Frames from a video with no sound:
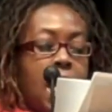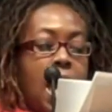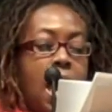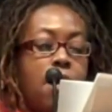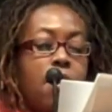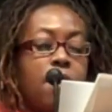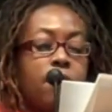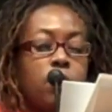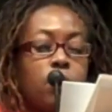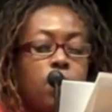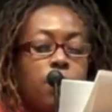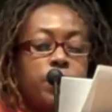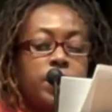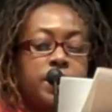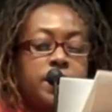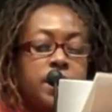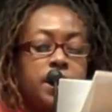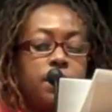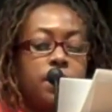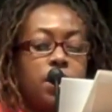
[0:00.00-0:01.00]
However, what we
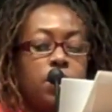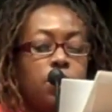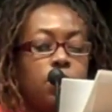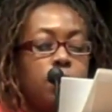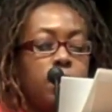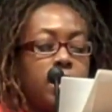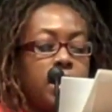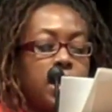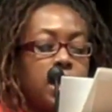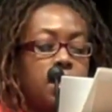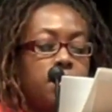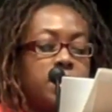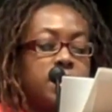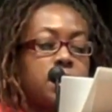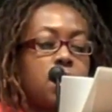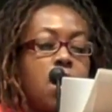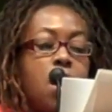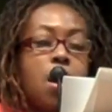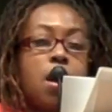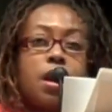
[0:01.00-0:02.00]
see in the new millennium is
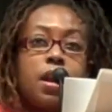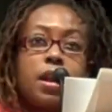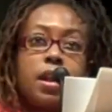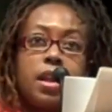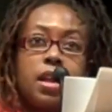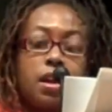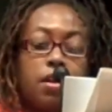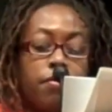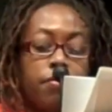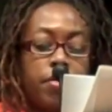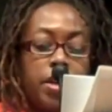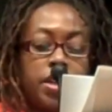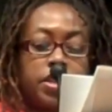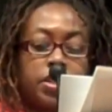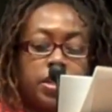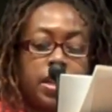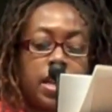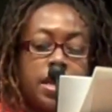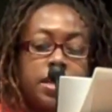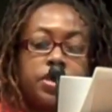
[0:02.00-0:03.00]
a hardening of
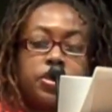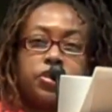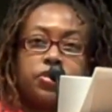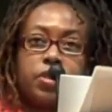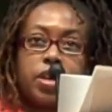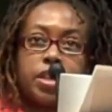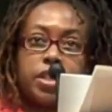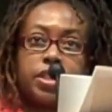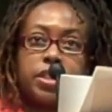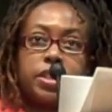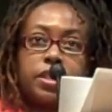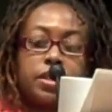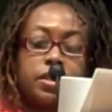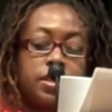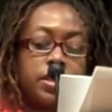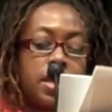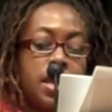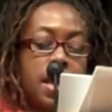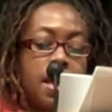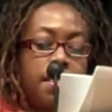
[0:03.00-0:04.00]
racialized
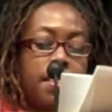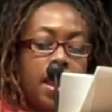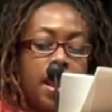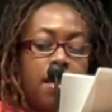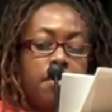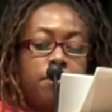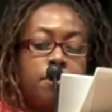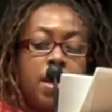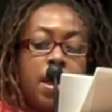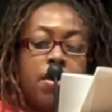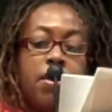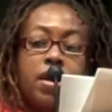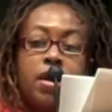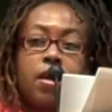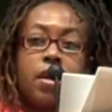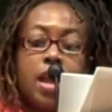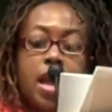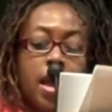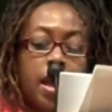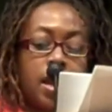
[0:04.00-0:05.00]
structures that have bearing
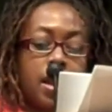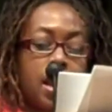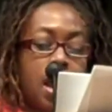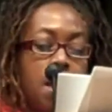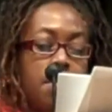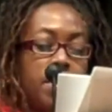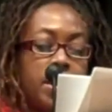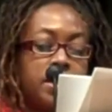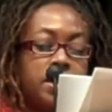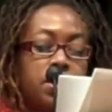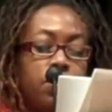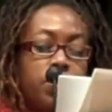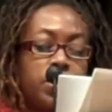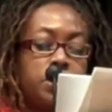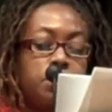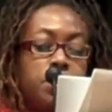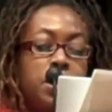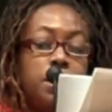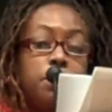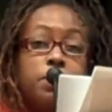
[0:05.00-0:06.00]
on economics in
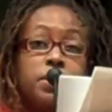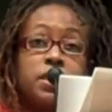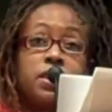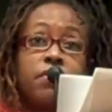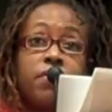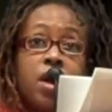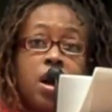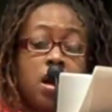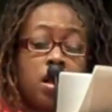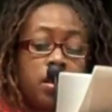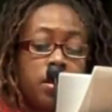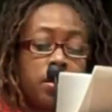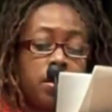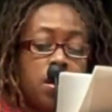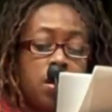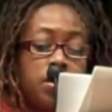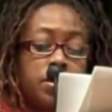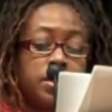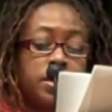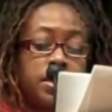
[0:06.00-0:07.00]
which peoples of color
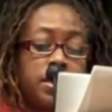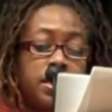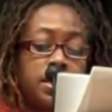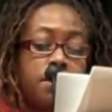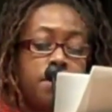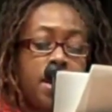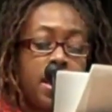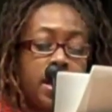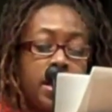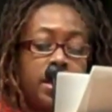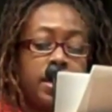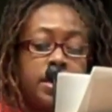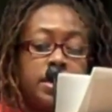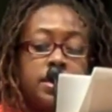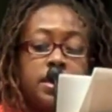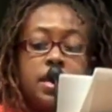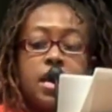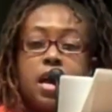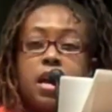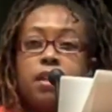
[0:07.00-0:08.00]
are systematically
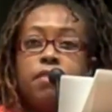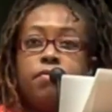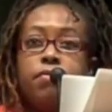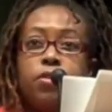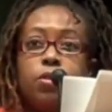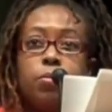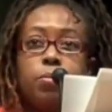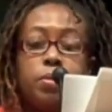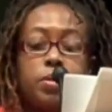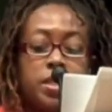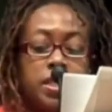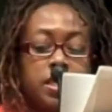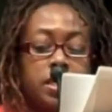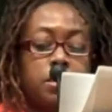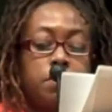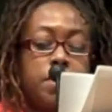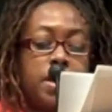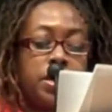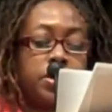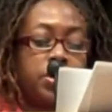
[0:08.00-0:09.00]
denied full
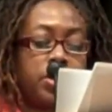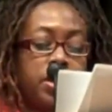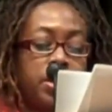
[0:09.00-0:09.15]
participation